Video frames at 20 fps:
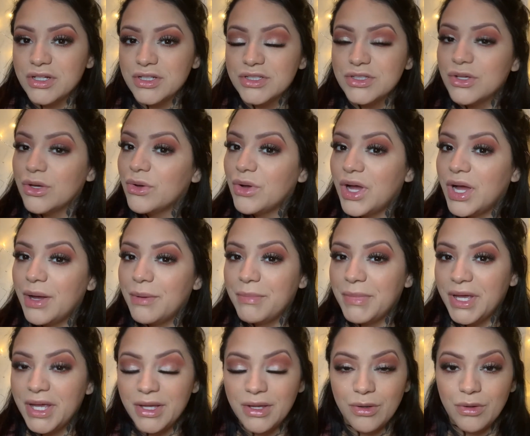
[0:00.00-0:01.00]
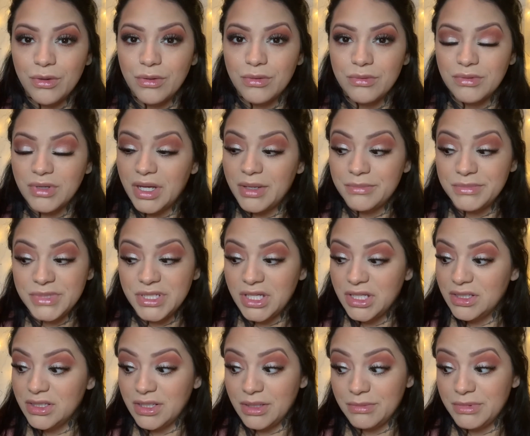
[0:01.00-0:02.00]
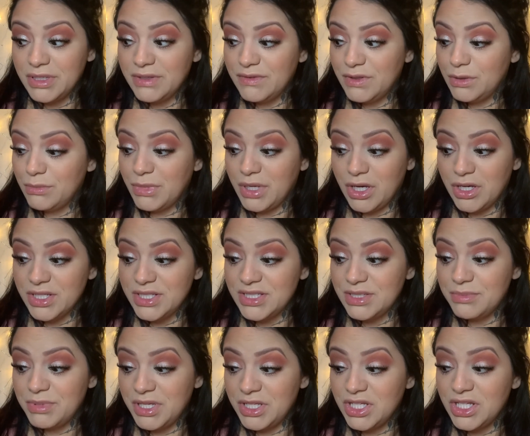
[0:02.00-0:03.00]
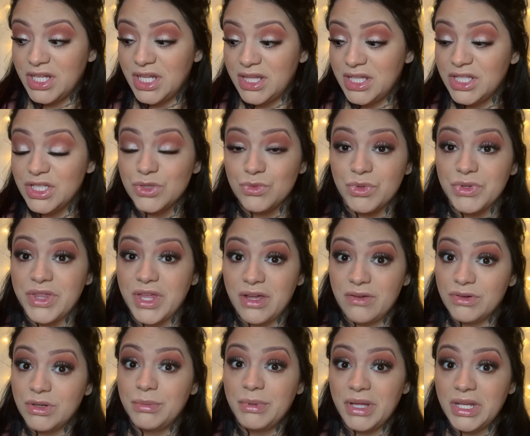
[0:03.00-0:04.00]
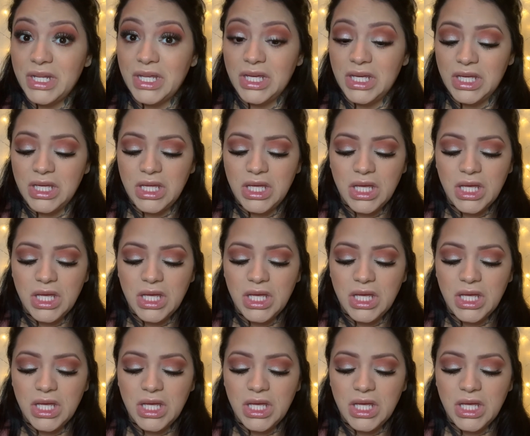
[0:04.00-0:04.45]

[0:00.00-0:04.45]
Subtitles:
So I'm giving you my honest opinion. I think it's worth every penny.